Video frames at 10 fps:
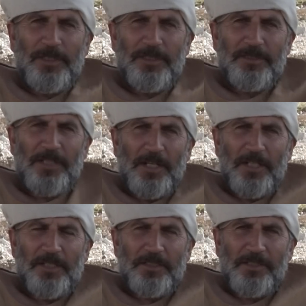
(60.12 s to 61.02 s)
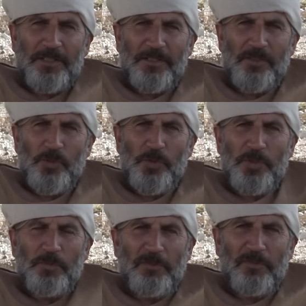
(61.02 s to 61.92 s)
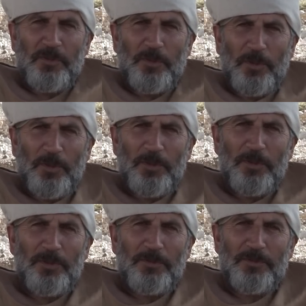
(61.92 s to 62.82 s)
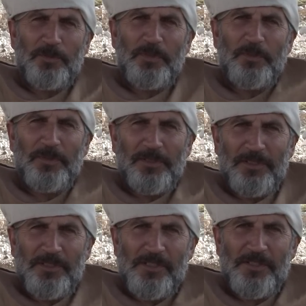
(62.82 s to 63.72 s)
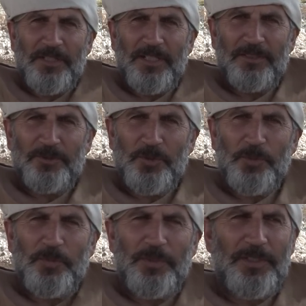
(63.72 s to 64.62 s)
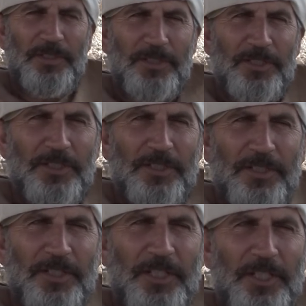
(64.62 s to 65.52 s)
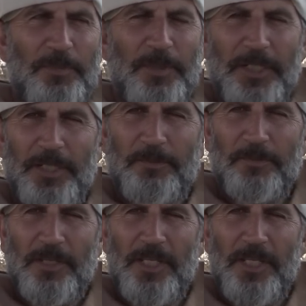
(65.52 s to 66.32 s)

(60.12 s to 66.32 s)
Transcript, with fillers: Well, the artist chose me for all of the people in Israel to be Ibrahim.